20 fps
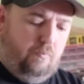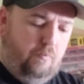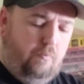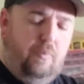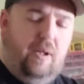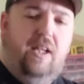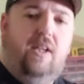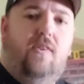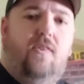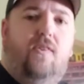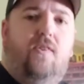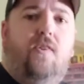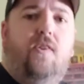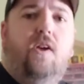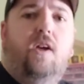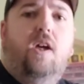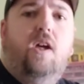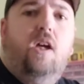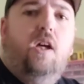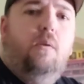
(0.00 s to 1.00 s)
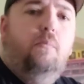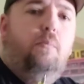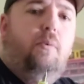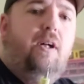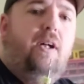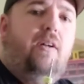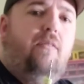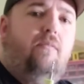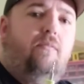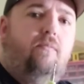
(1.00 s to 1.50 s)
bits.
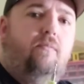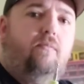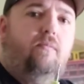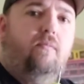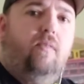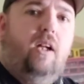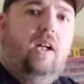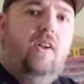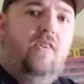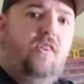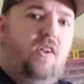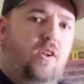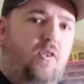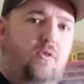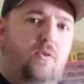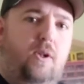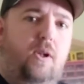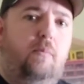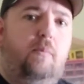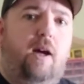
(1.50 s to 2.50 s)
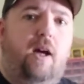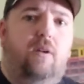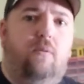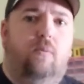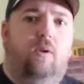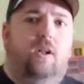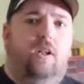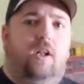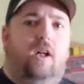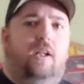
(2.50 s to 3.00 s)
But like I said,
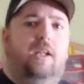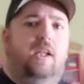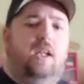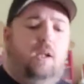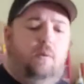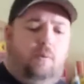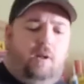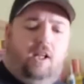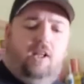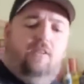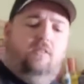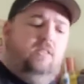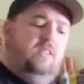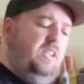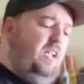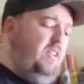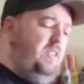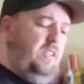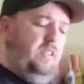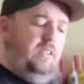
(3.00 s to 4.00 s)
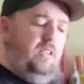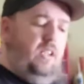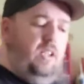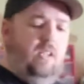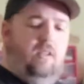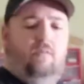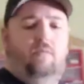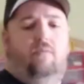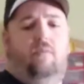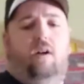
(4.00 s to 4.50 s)
Drillman1 on eBay sells a ton
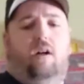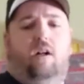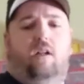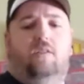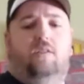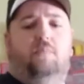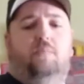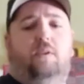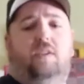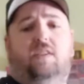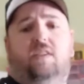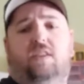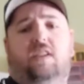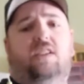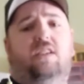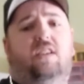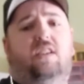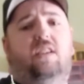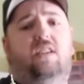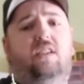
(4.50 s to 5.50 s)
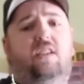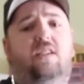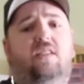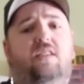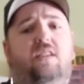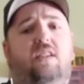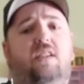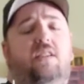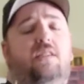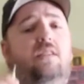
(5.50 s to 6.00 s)
of awesome bits. These
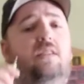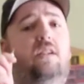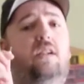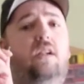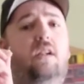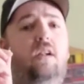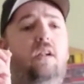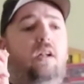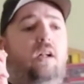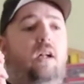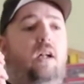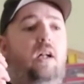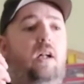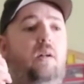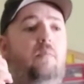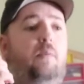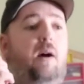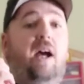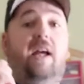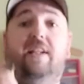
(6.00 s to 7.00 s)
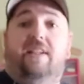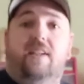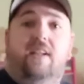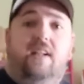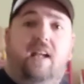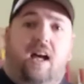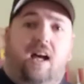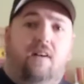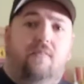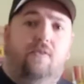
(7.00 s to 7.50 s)
things, I did
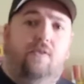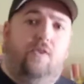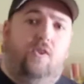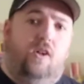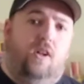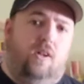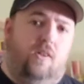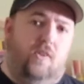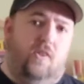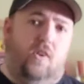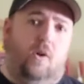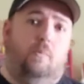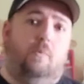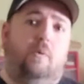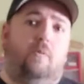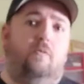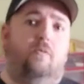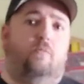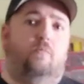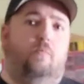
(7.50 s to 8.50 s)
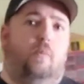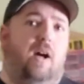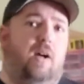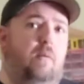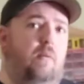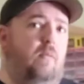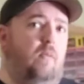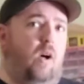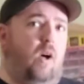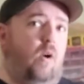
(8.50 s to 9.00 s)
have some of
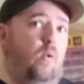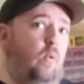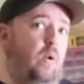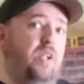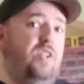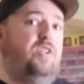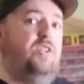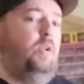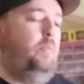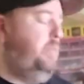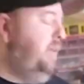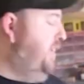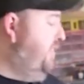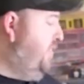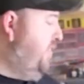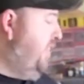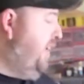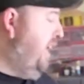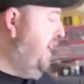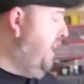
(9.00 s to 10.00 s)
my original bits that I